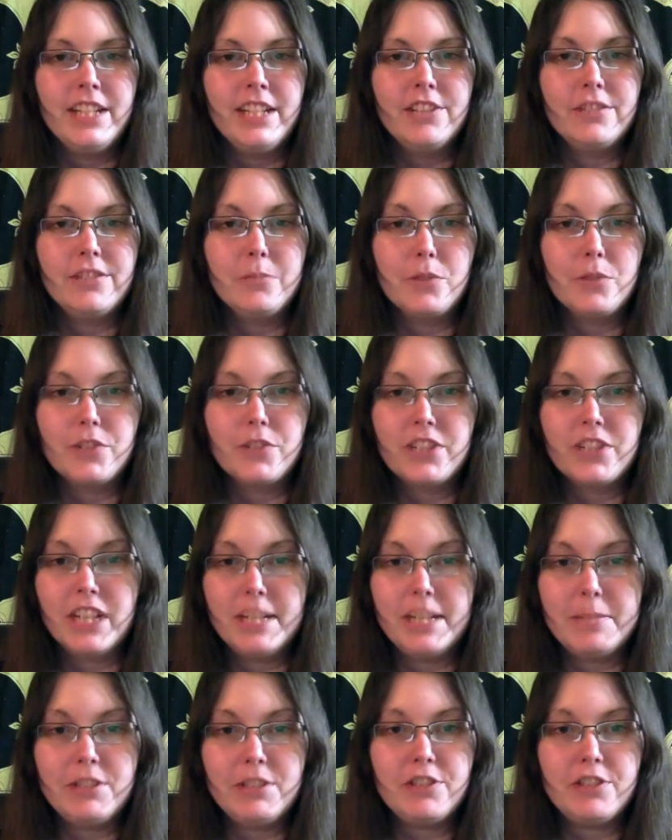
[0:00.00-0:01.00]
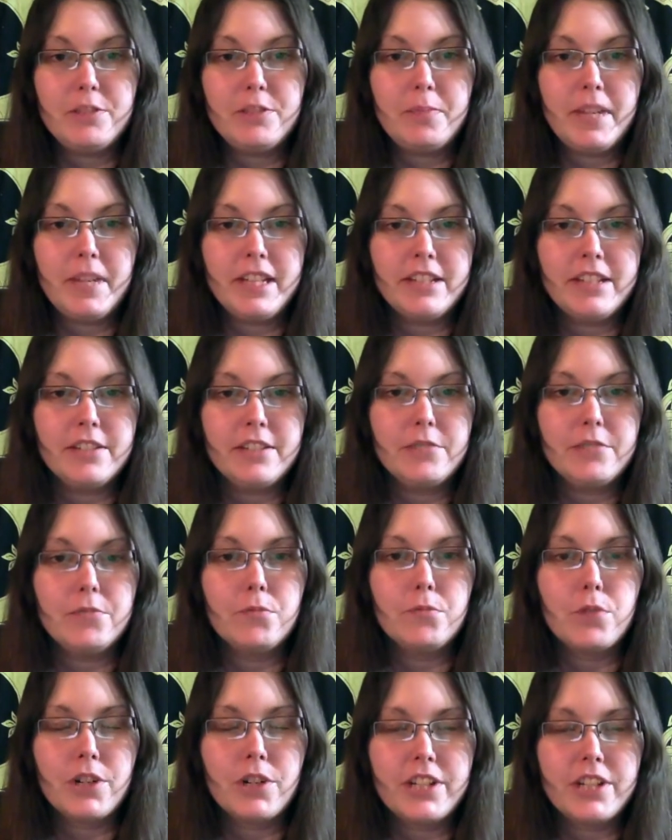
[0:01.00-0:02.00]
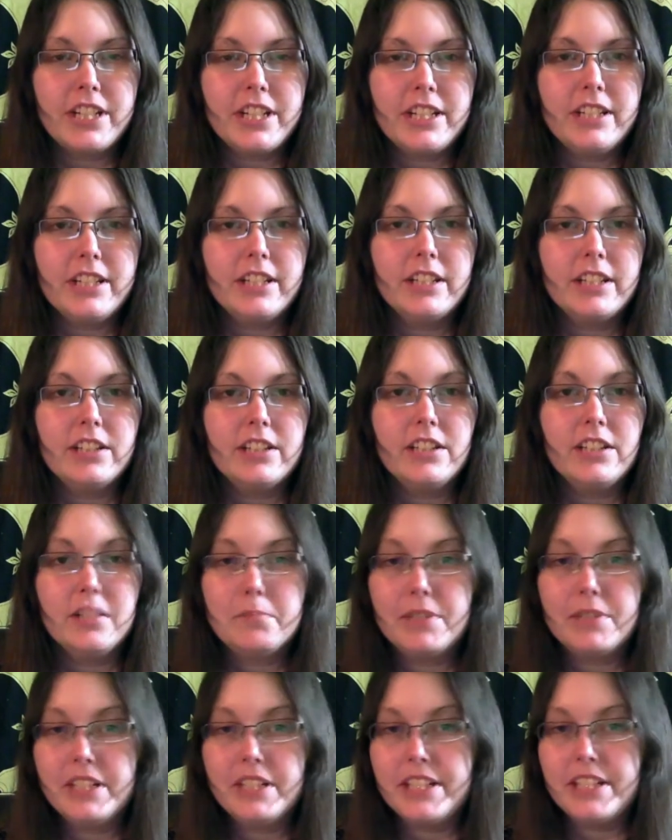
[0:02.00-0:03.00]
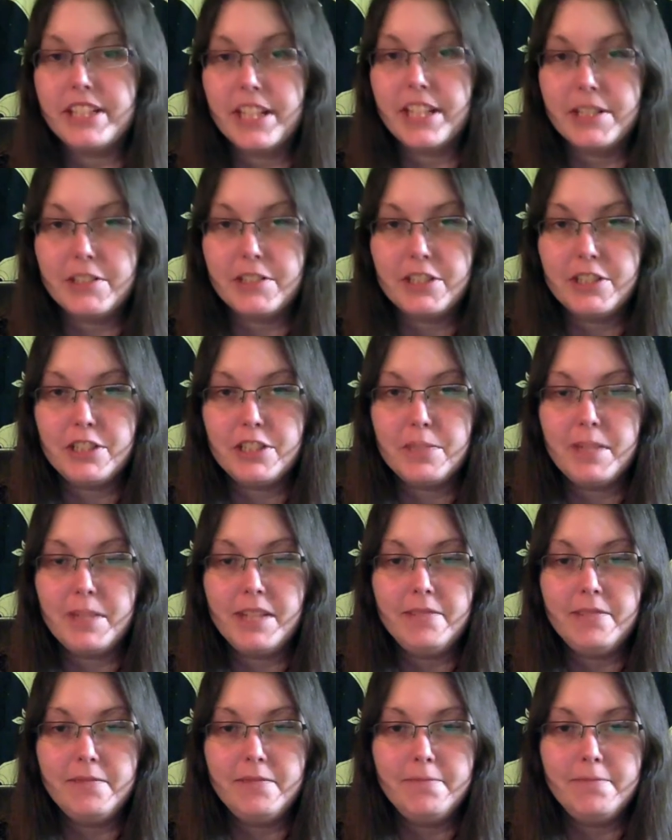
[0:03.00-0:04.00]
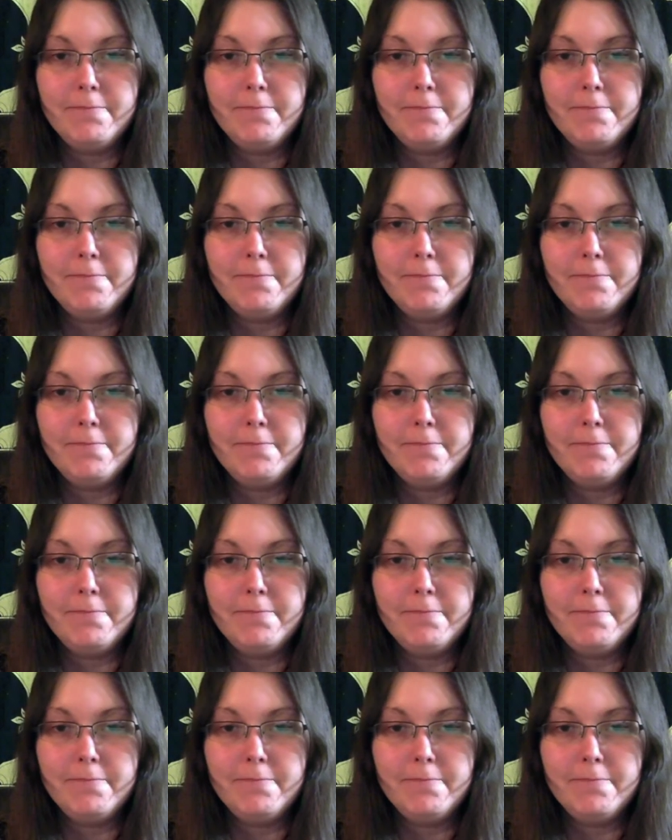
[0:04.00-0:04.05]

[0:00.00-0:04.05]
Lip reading: The more time you spend working on putting together a spell,